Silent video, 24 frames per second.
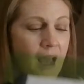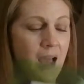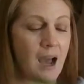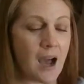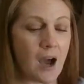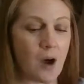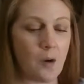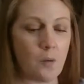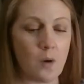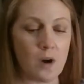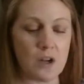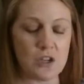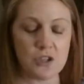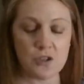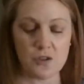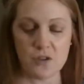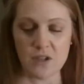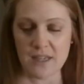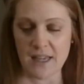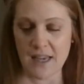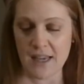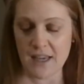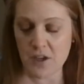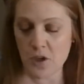I want you to
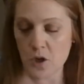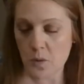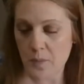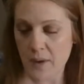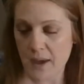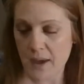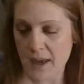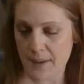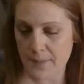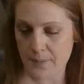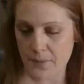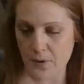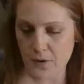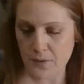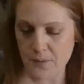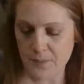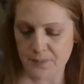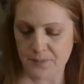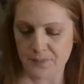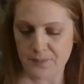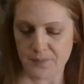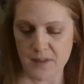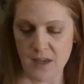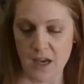take your paper,
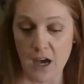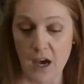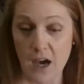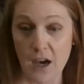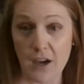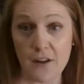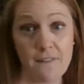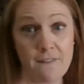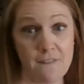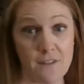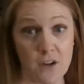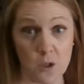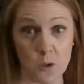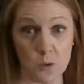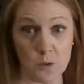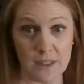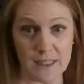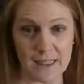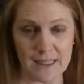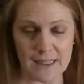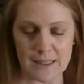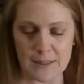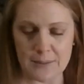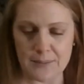unfold
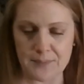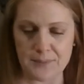it,